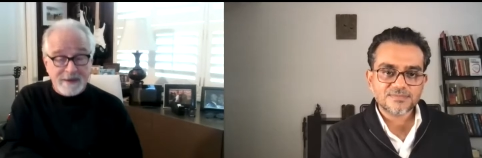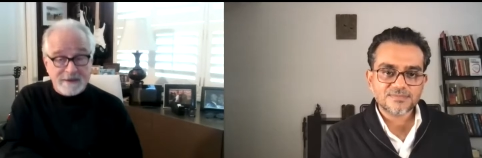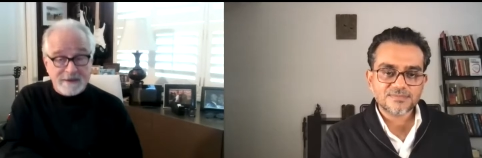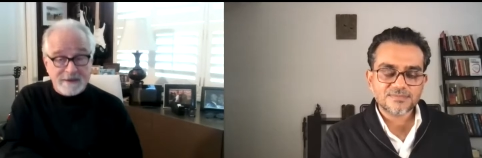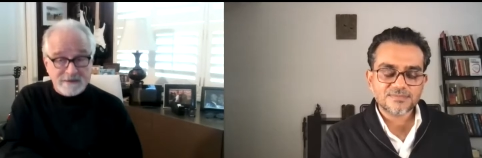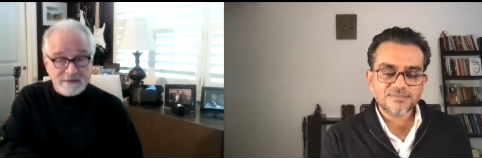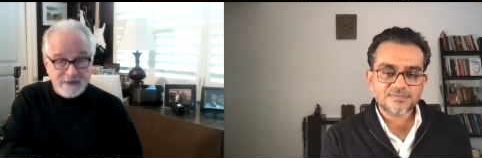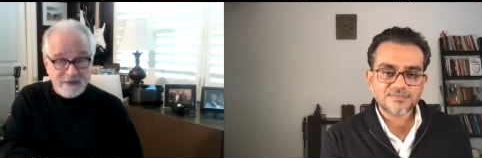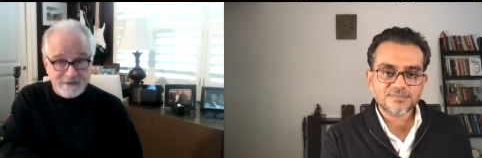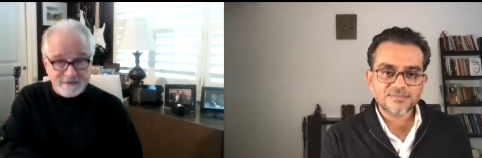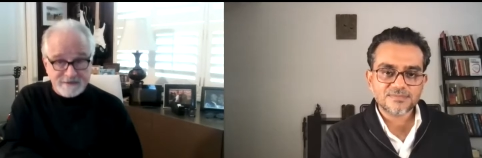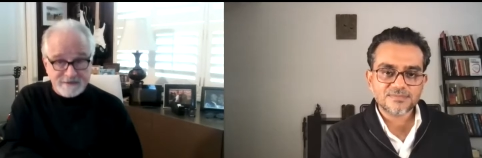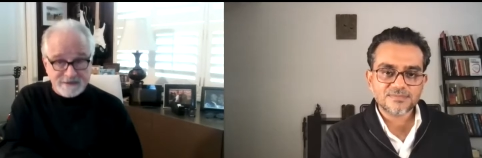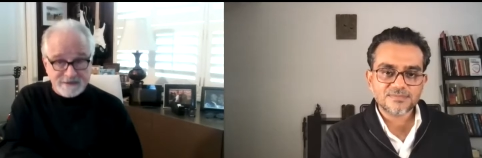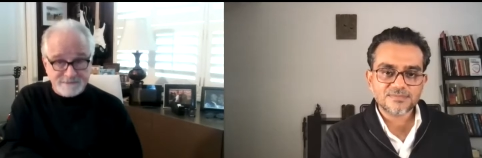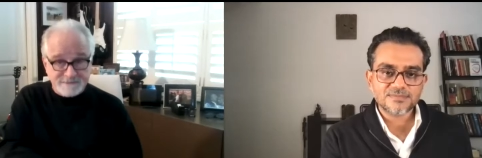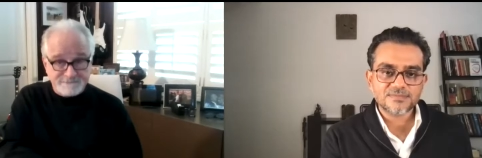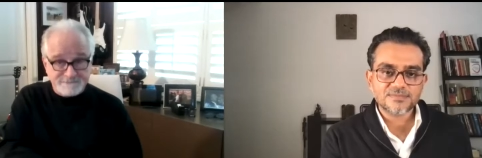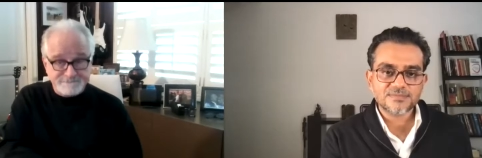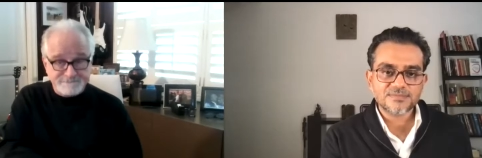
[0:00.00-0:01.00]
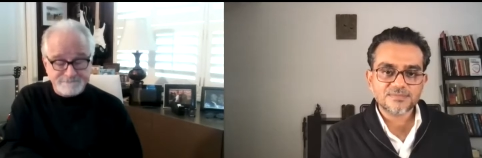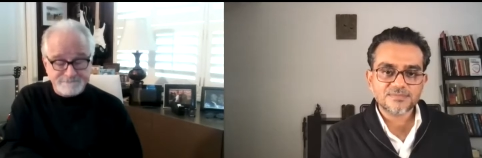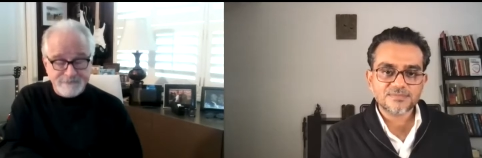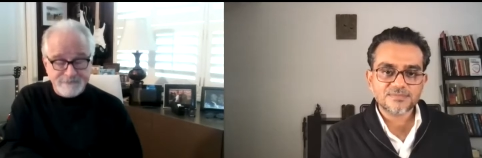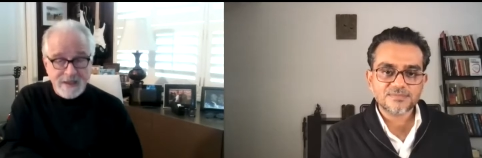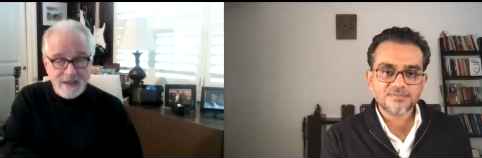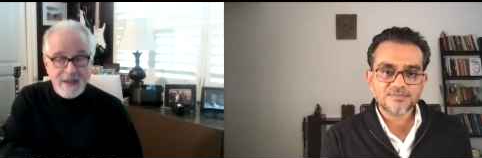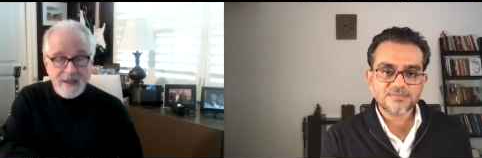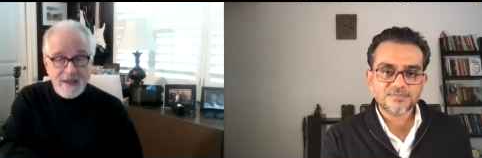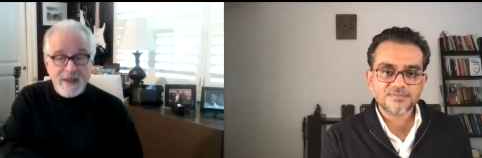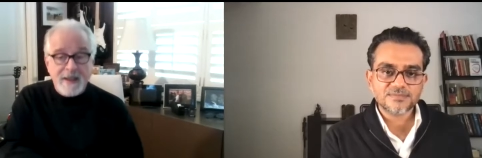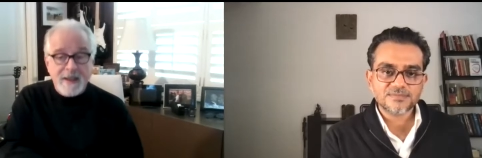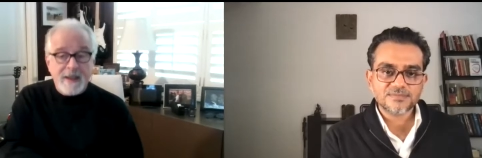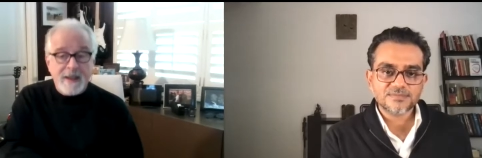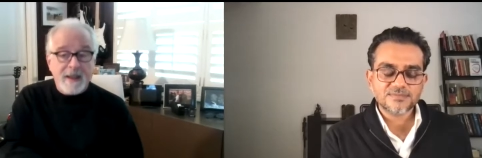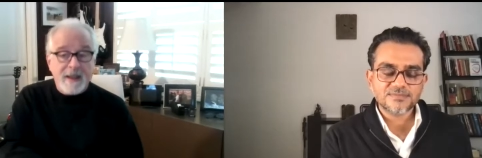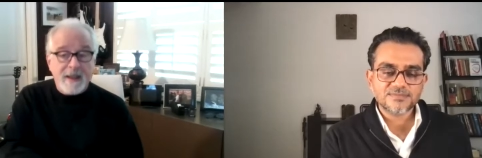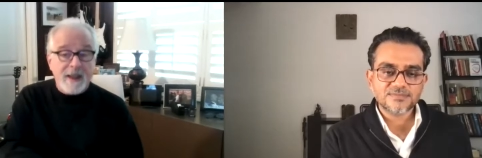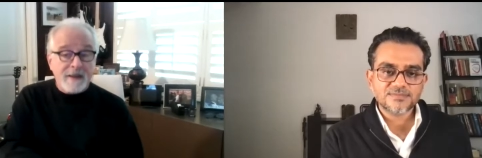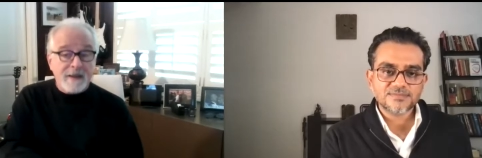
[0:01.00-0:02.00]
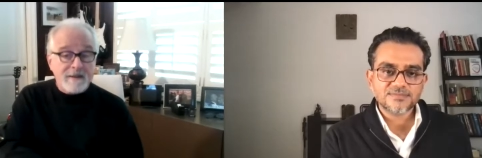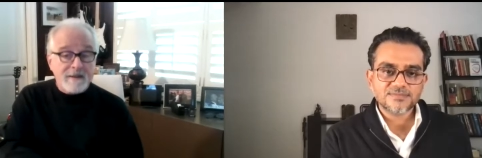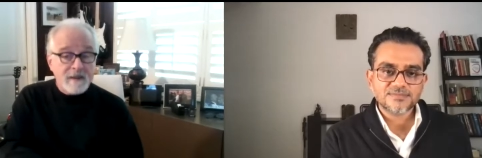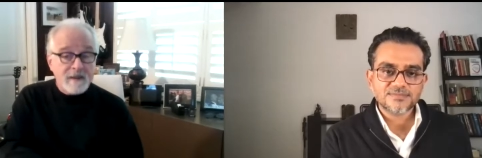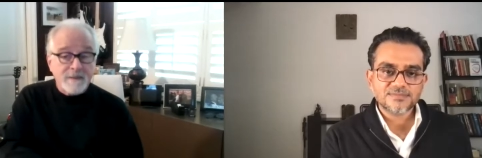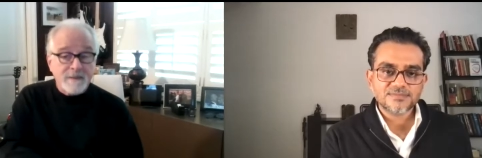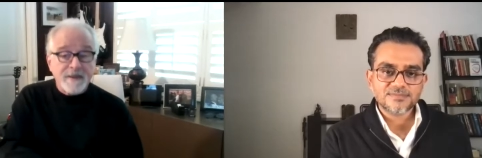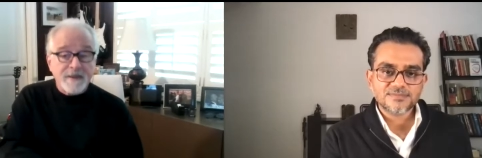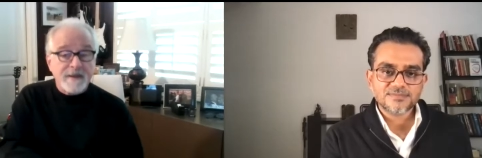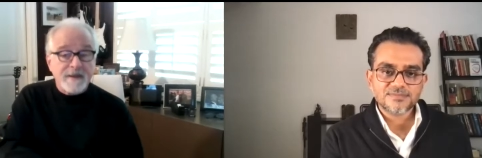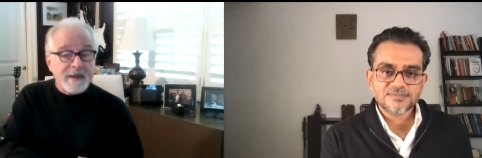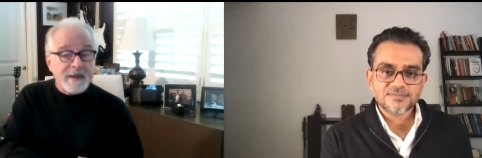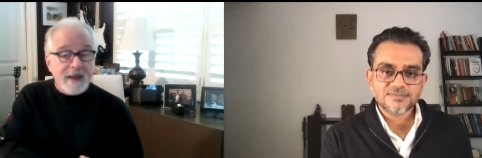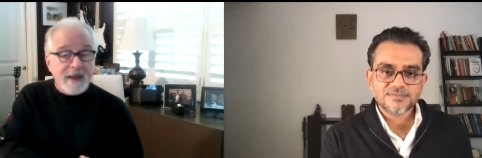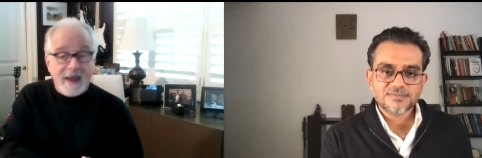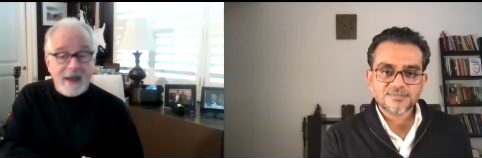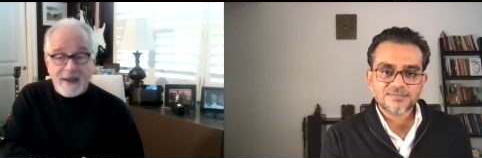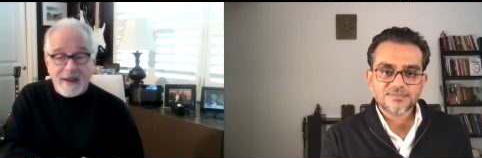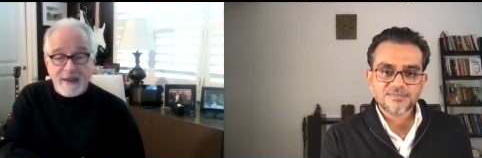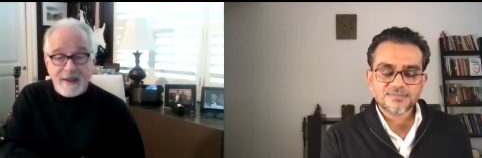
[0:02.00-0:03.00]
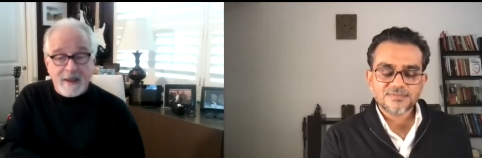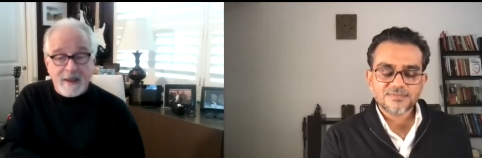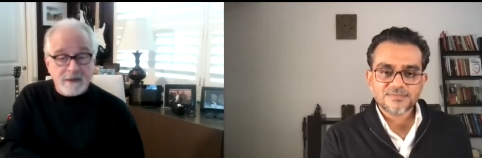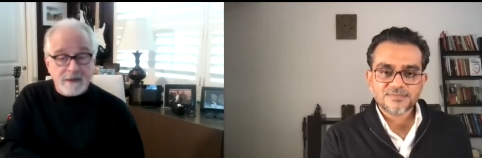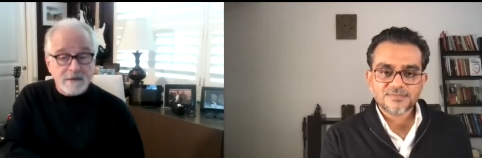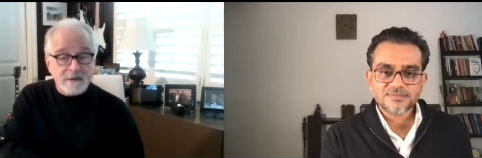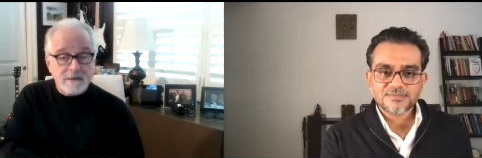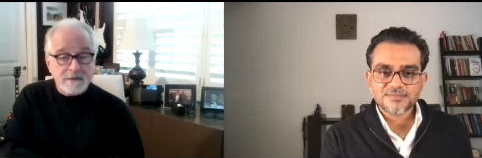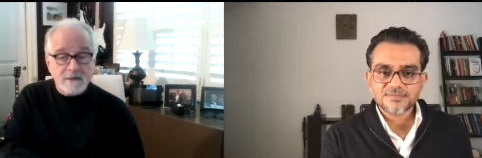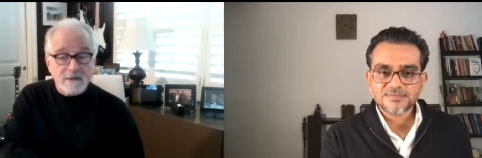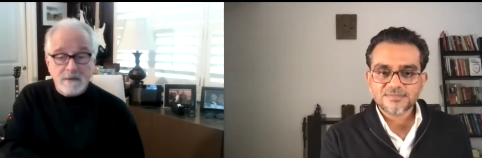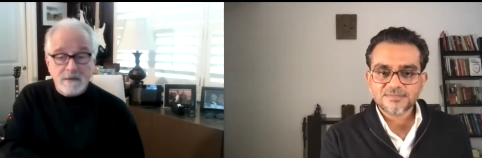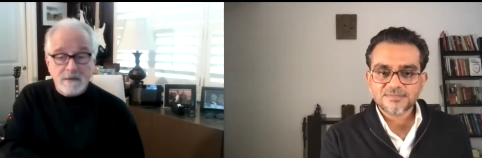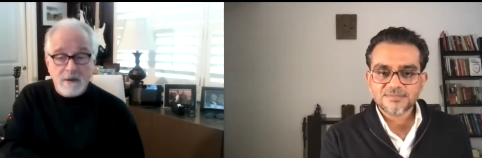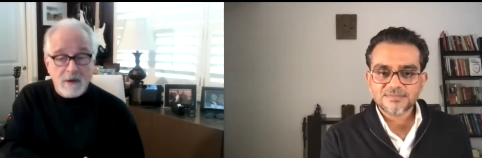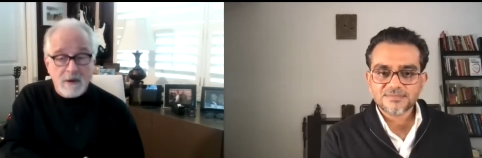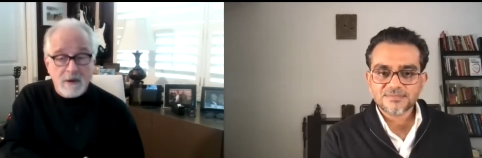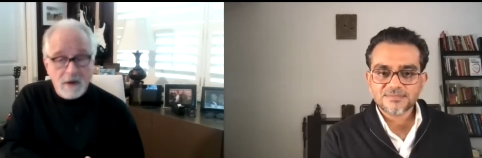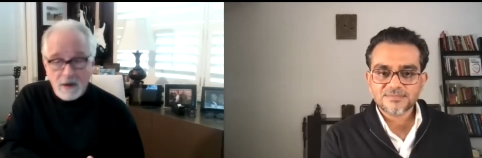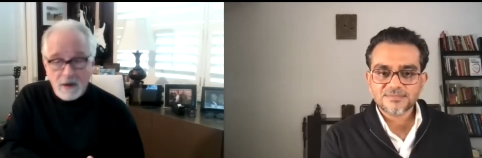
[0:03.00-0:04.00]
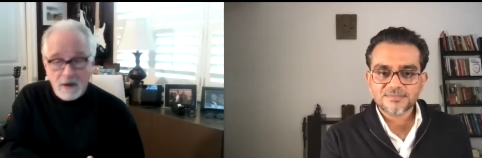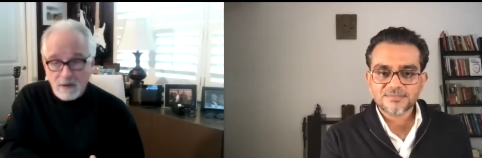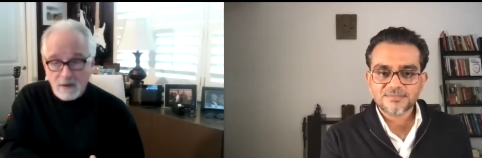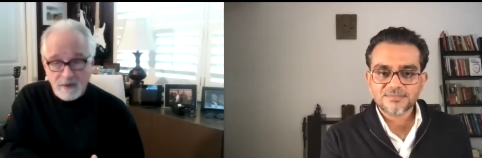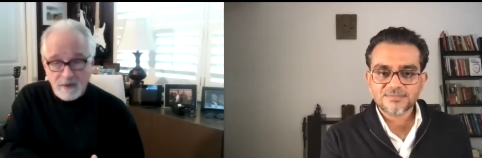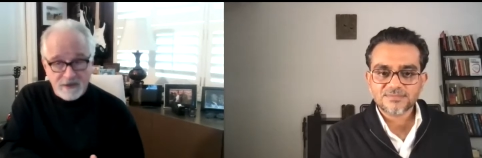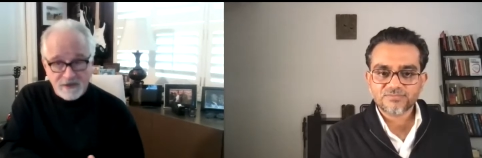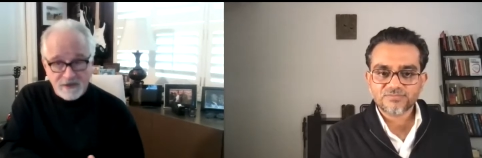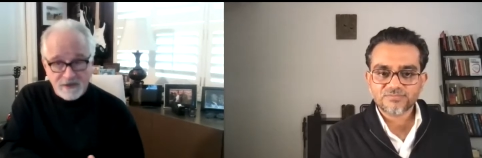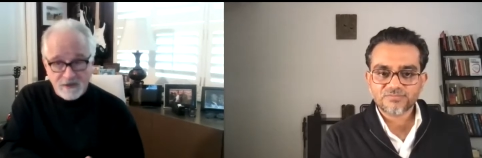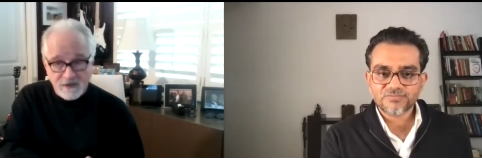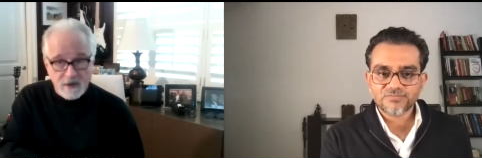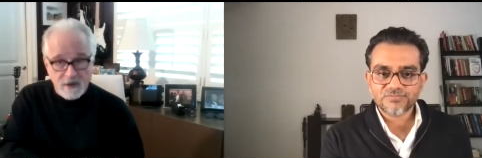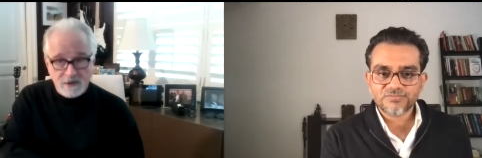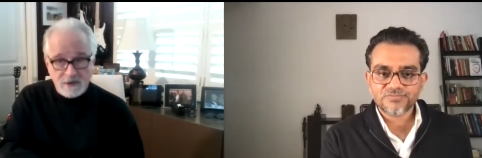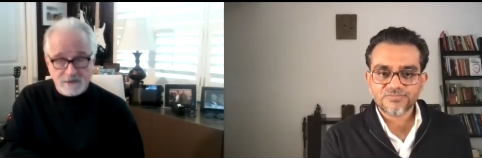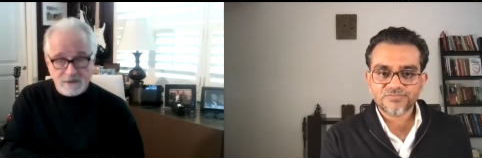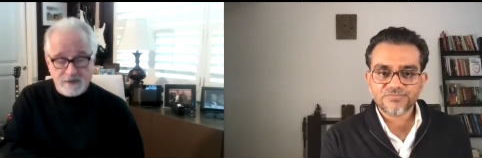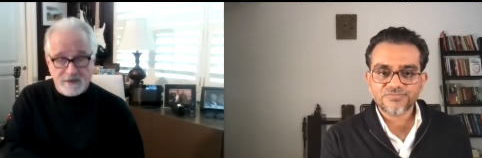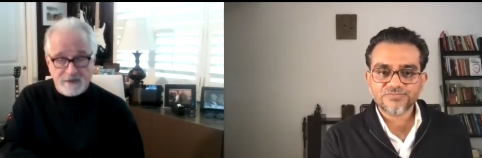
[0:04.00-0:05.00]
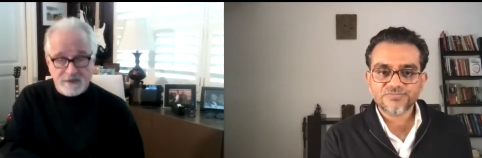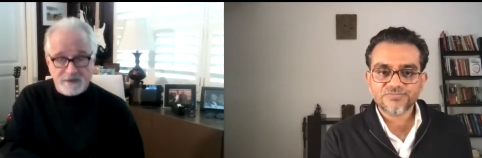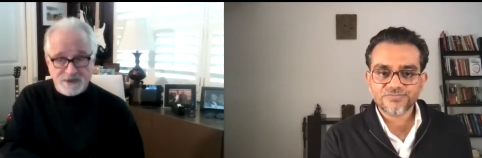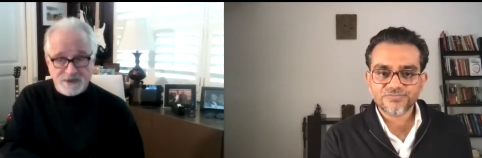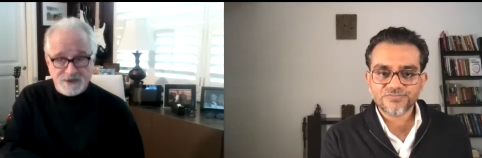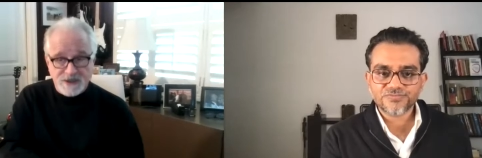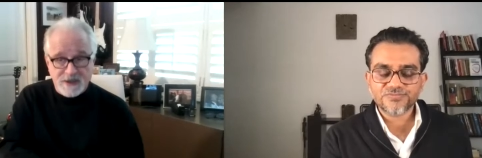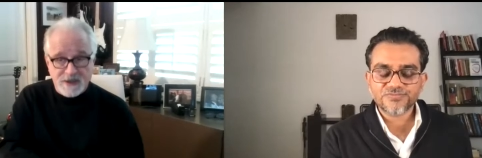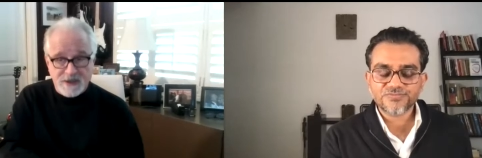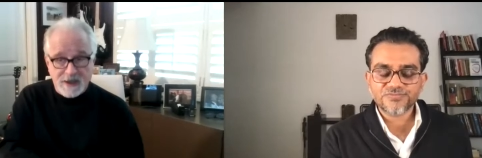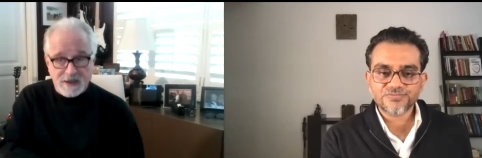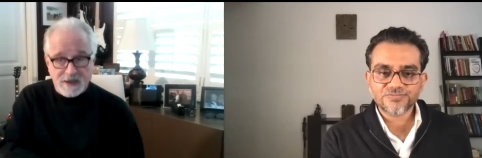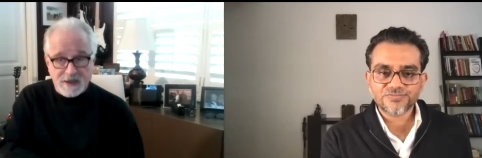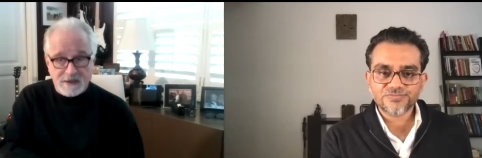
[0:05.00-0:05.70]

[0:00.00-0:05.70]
Speaker 1: eleven. And something that I had always struggled with in G I